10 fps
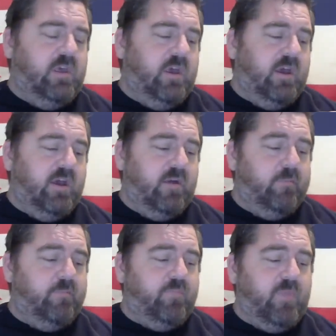
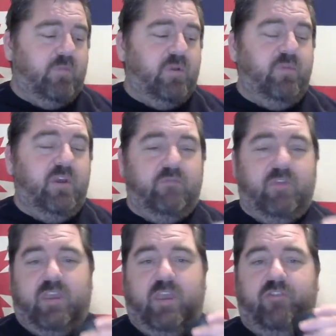Um, I'm going to be on
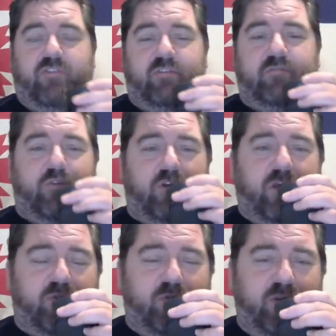vacation for a
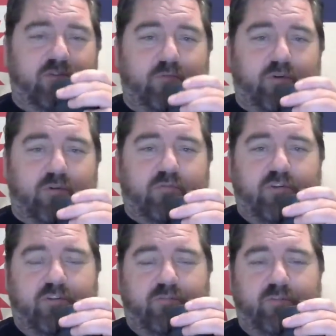couple of weeks over
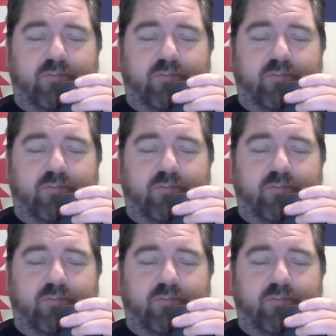Christmas,